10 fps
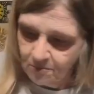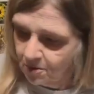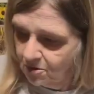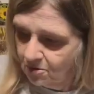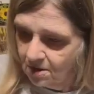
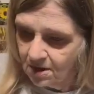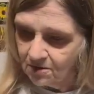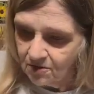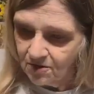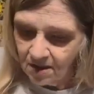blue
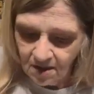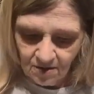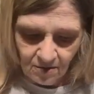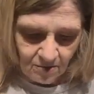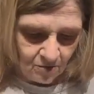glitter
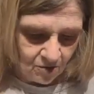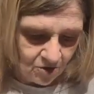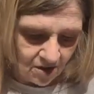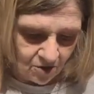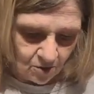sand, which
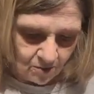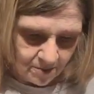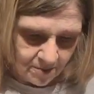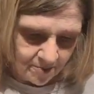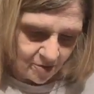I thought
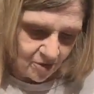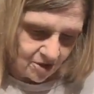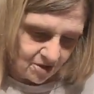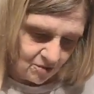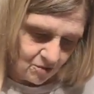would be pretty.